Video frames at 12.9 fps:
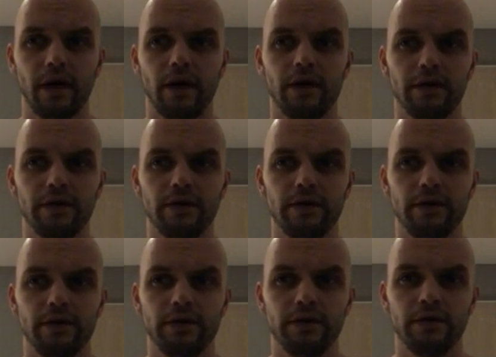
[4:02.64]
I
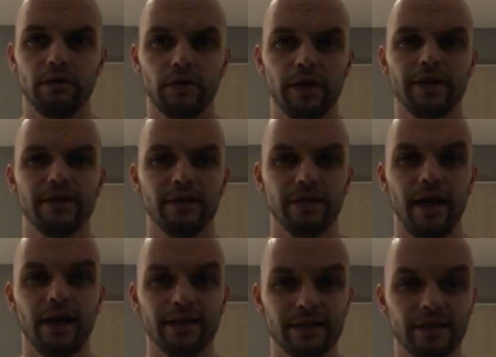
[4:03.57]
read the
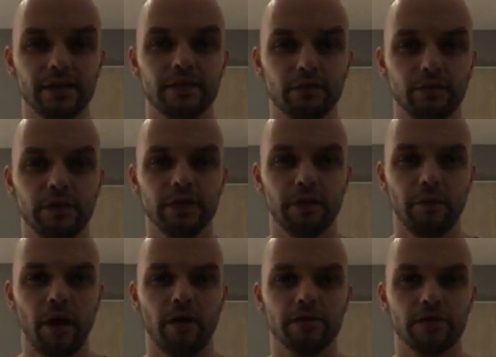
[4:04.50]
last studies
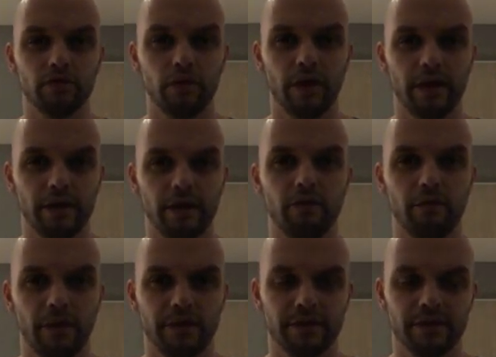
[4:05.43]
about training your
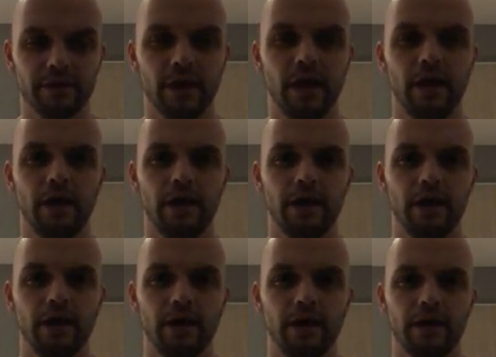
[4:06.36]
muscles,
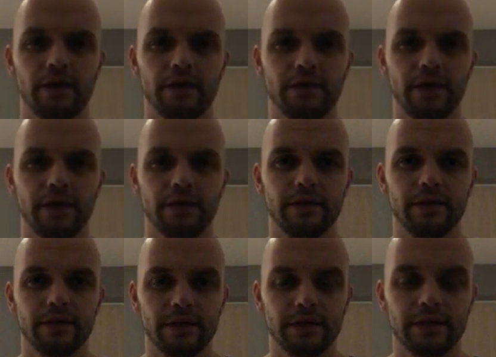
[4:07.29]
that
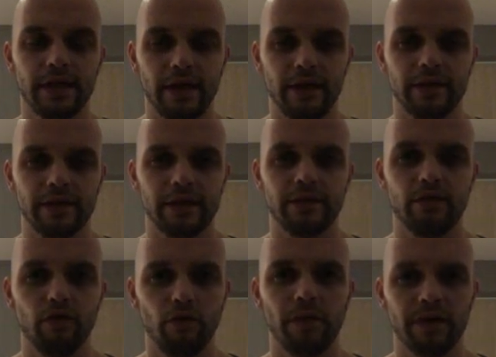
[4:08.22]
is saying that
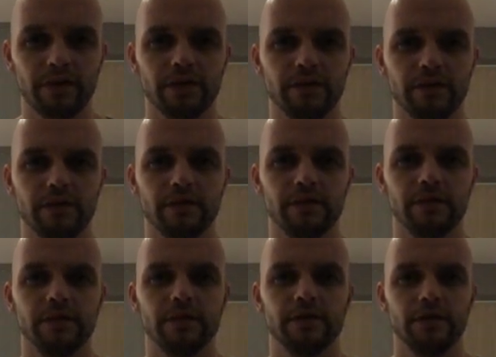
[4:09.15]
your
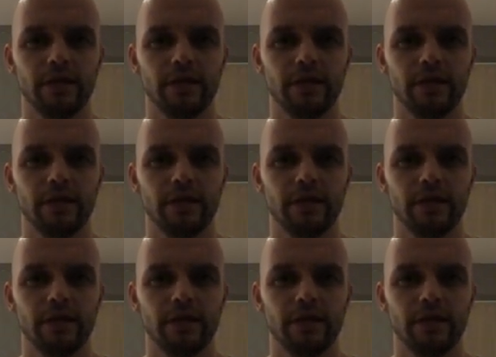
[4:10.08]
muscles